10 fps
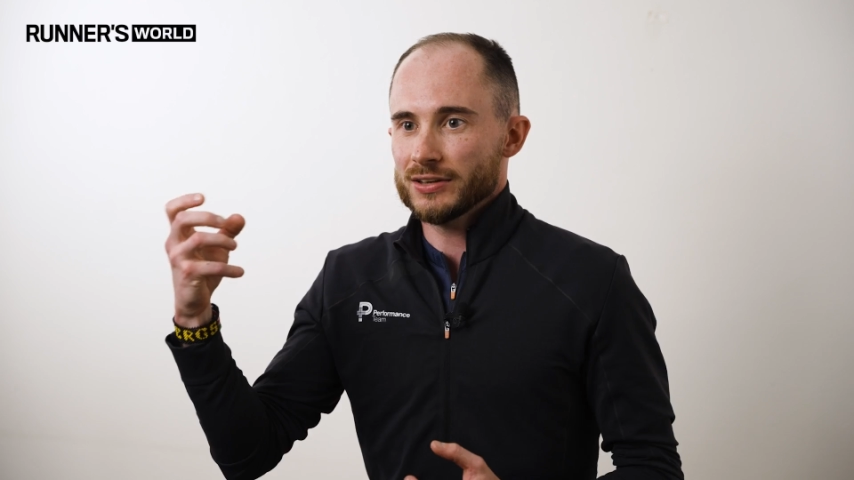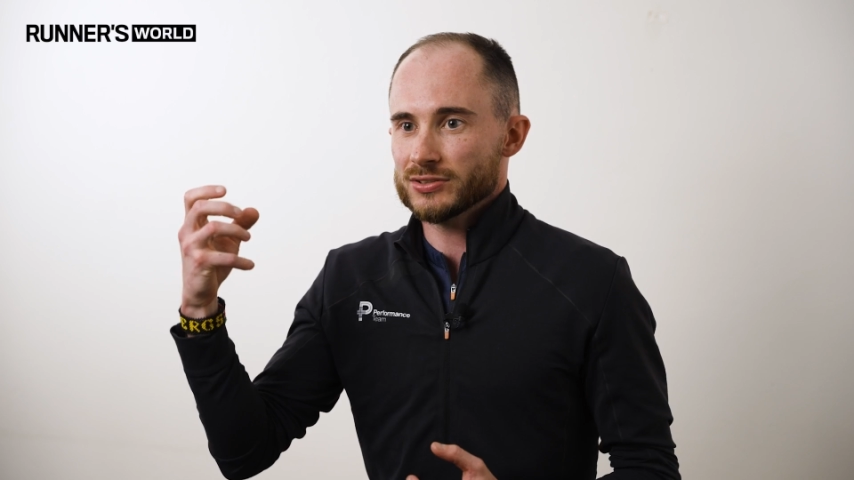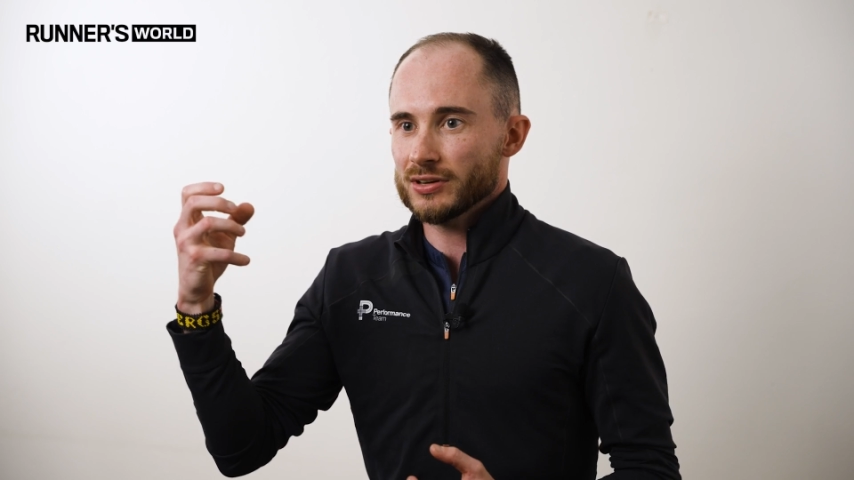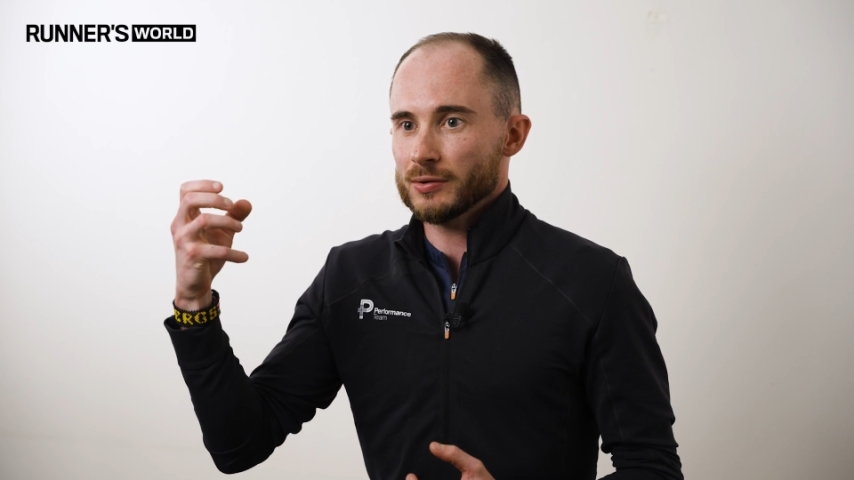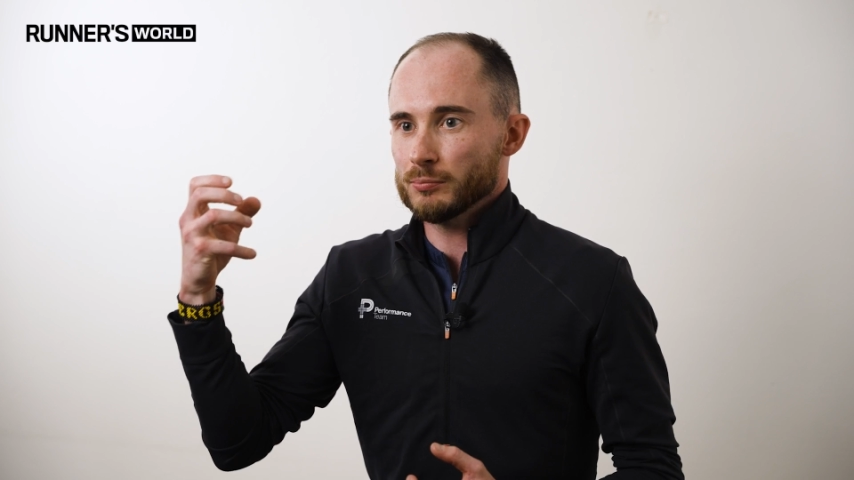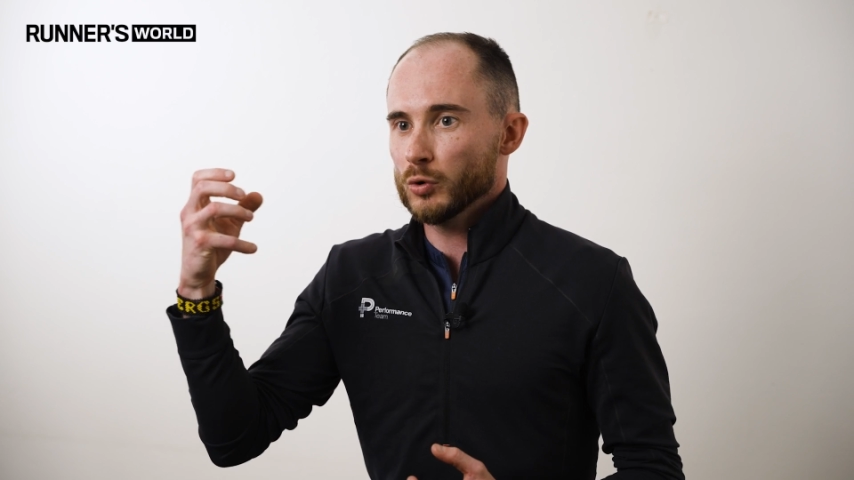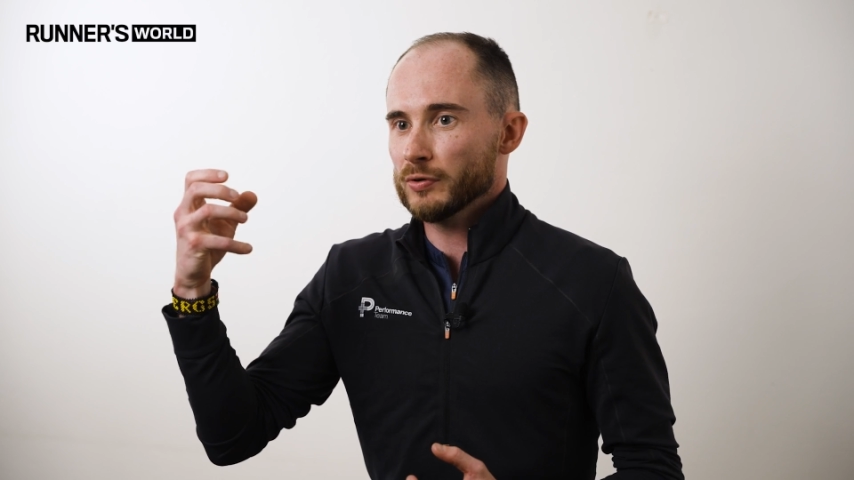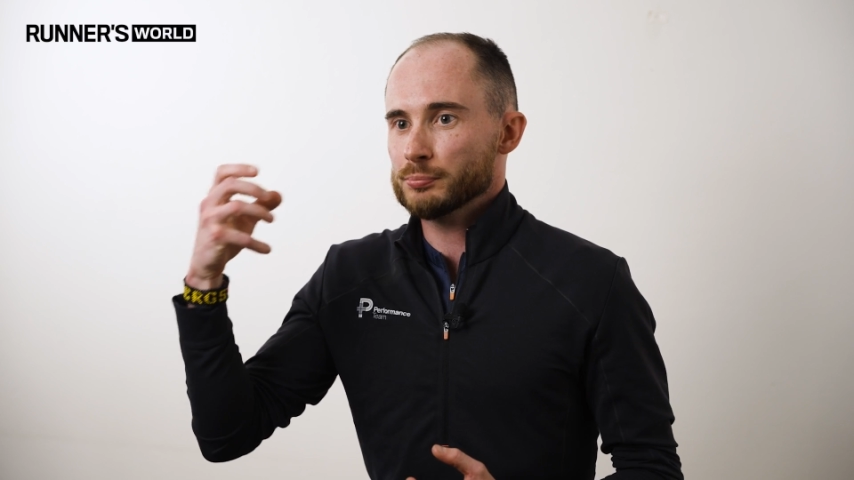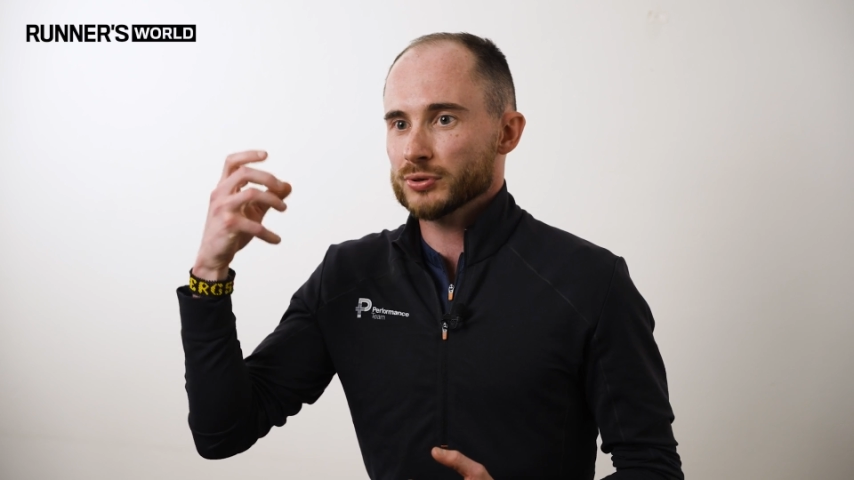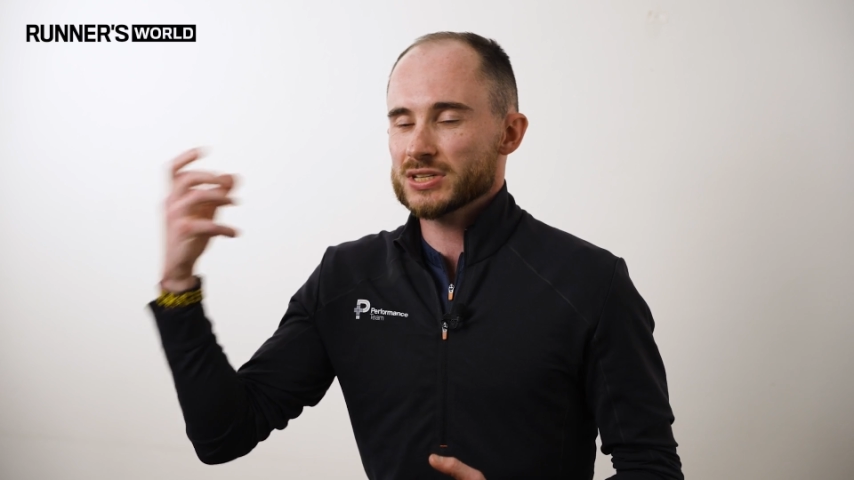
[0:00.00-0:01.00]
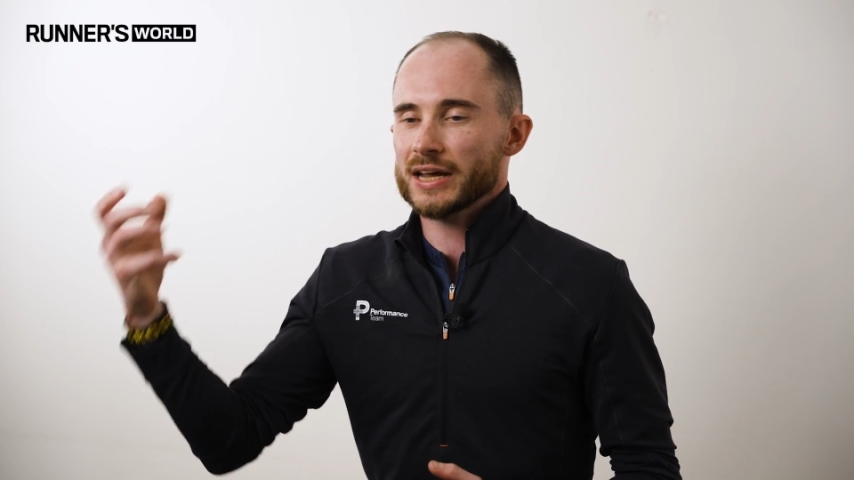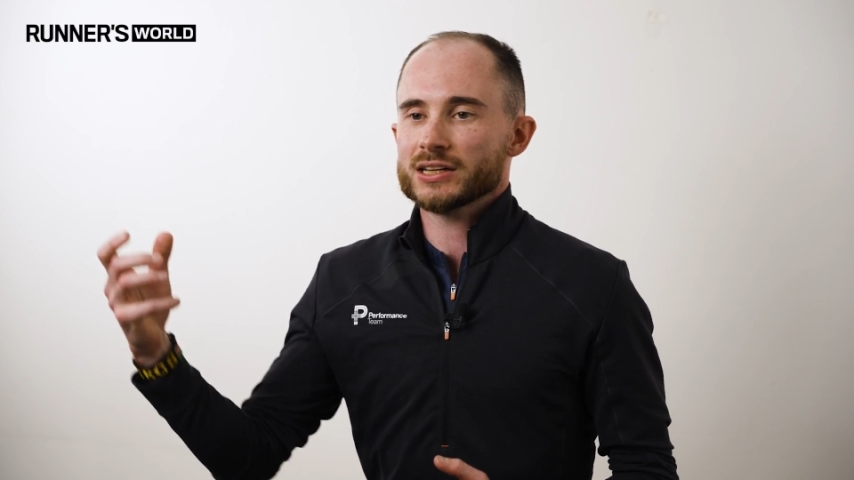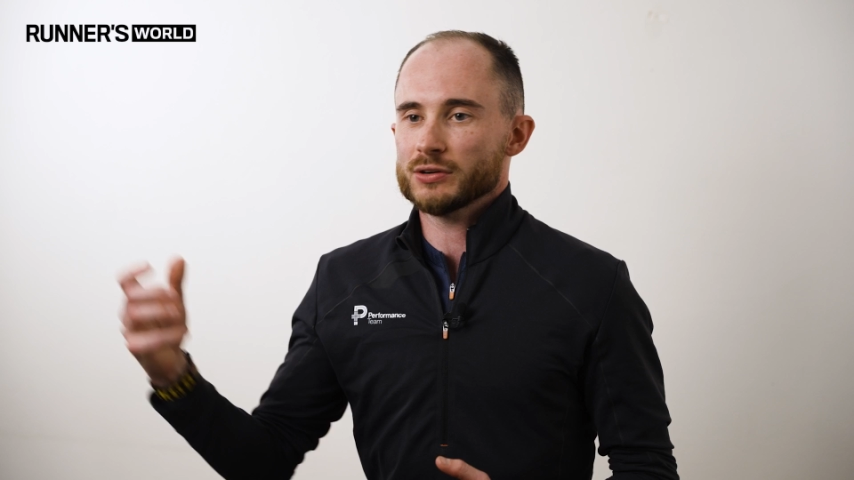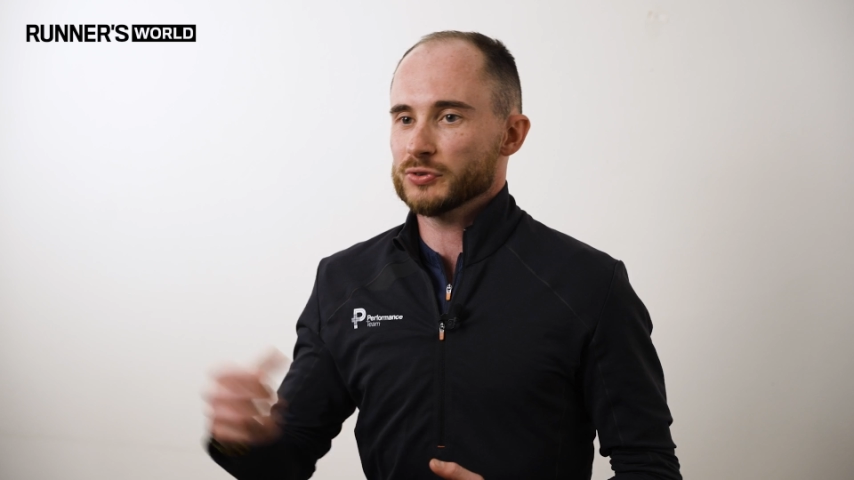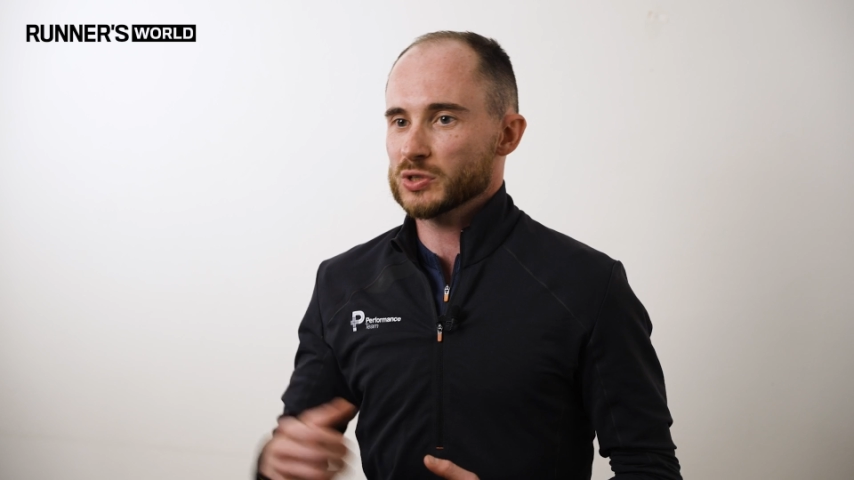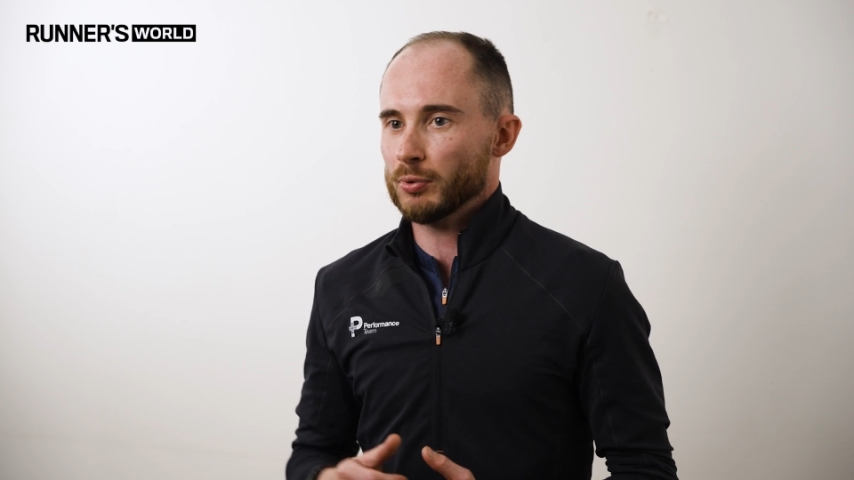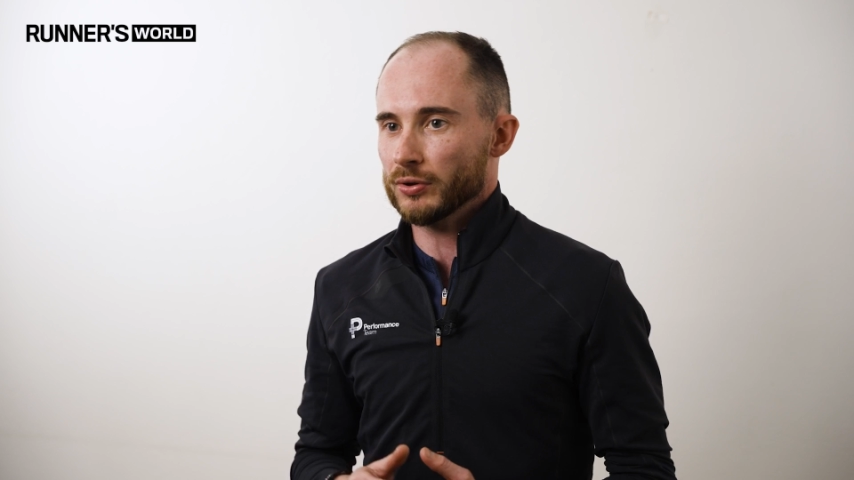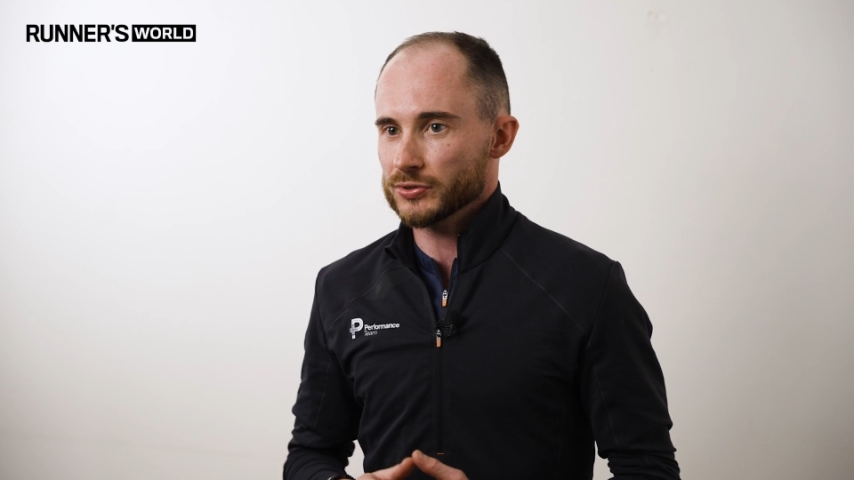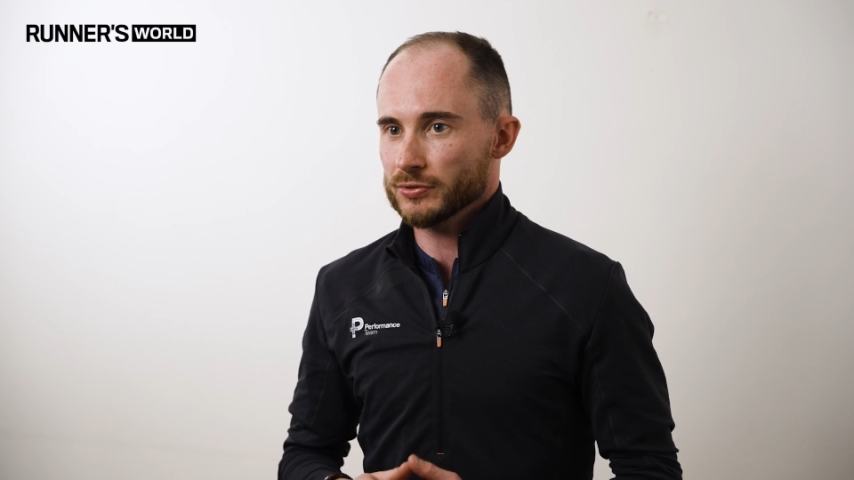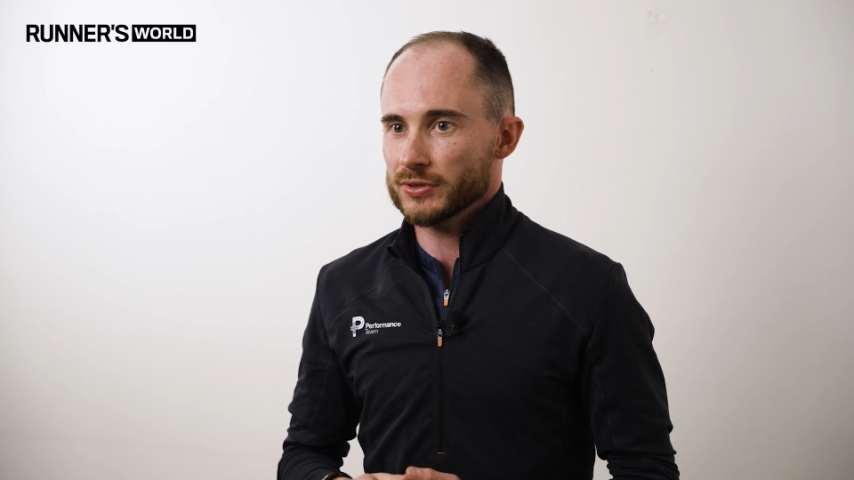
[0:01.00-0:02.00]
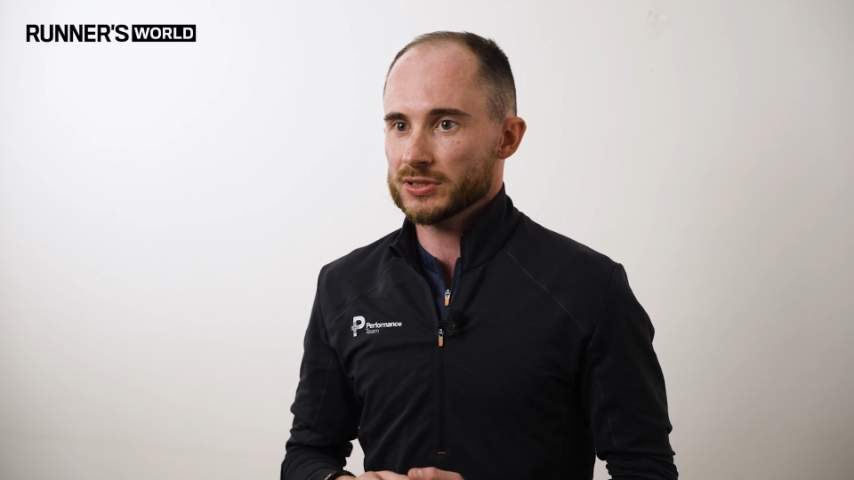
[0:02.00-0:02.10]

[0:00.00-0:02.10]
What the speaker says: is more of a protective response of the